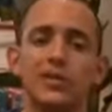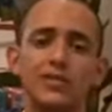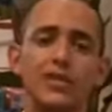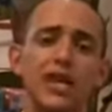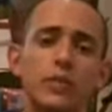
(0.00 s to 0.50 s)
So
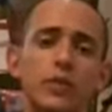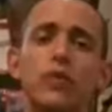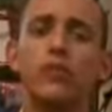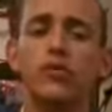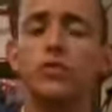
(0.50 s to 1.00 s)
that's a diet
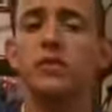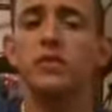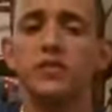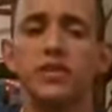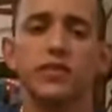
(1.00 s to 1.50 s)
pill review of
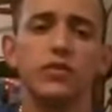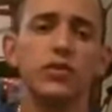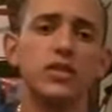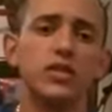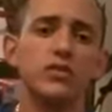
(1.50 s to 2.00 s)

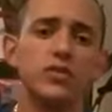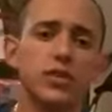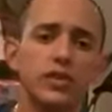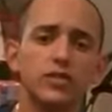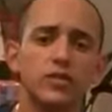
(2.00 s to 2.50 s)
P57 Padilla if
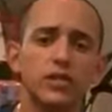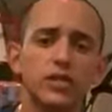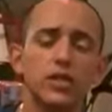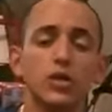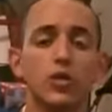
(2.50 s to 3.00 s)
you are
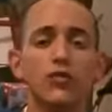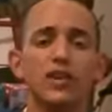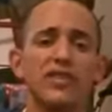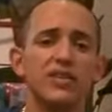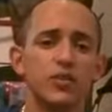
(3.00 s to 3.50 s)
interested
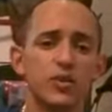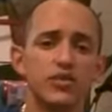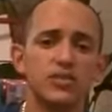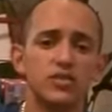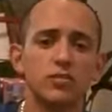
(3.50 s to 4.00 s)
or if you have any
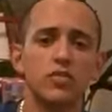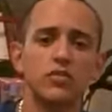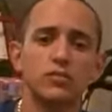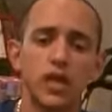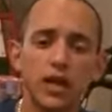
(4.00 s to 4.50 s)
questions
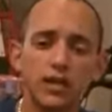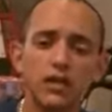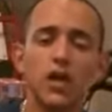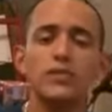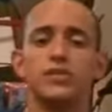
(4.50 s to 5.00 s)
post them down
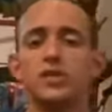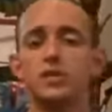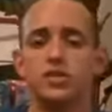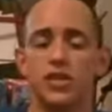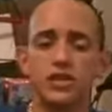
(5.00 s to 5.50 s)
in the comment
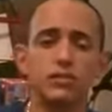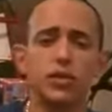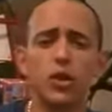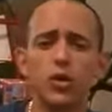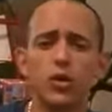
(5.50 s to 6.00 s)

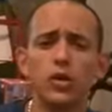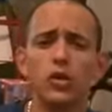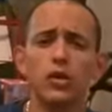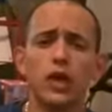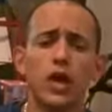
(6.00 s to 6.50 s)
section below
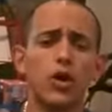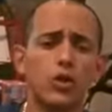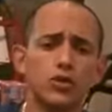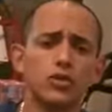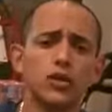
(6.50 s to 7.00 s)

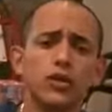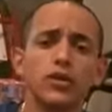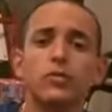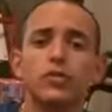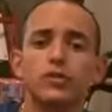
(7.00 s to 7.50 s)
uh, or just
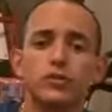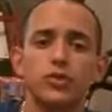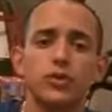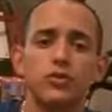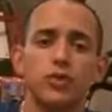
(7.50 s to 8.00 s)
call the number on the
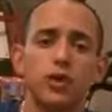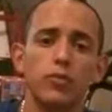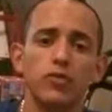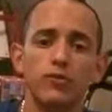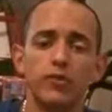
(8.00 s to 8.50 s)
screen if you
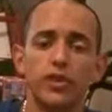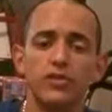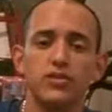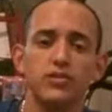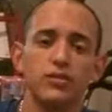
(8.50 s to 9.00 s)
want more
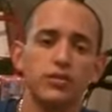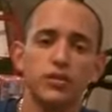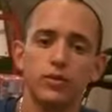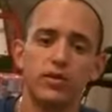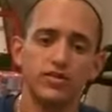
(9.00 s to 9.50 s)
information or if
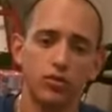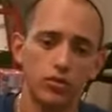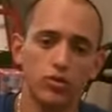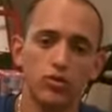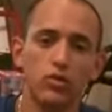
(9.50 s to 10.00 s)
you want to place an
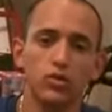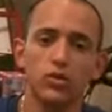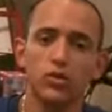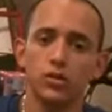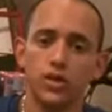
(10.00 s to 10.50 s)
order.
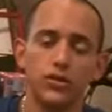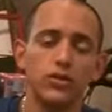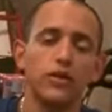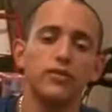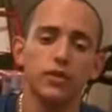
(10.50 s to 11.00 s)
I
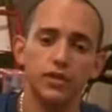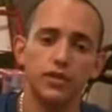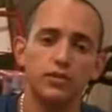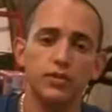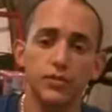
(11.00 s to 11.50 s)
do have the
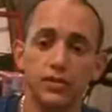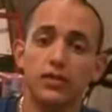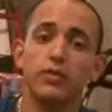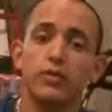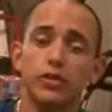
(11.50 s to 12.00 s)
authentic people
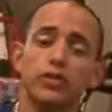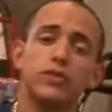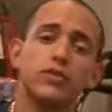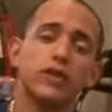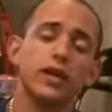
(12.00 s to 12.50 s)
to San
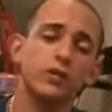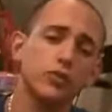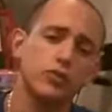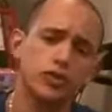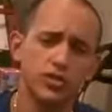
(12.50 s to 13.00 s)
Judias. I
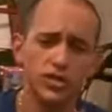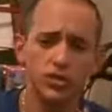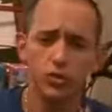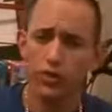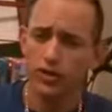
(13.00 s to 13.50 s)
do
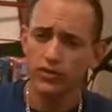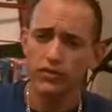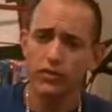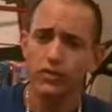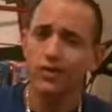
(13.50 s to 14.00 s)
appreciate you
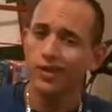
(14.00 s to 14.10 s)
watching.